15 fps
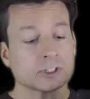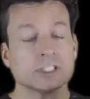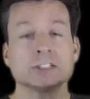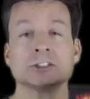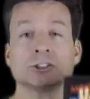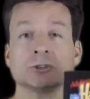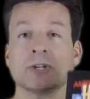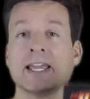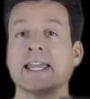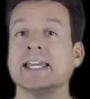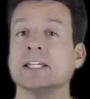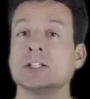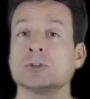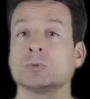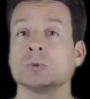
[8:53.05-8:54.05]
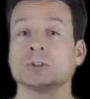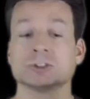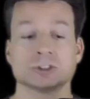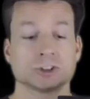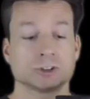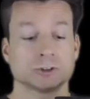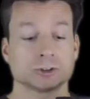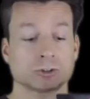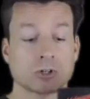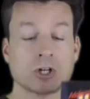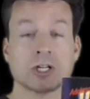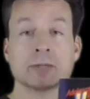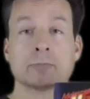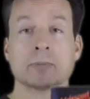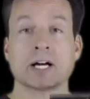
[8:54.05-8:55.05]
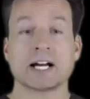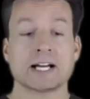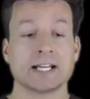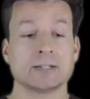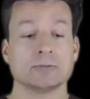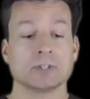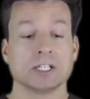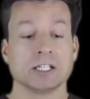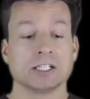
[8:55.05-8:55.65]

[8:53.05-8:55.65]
Issue 8 was drawn by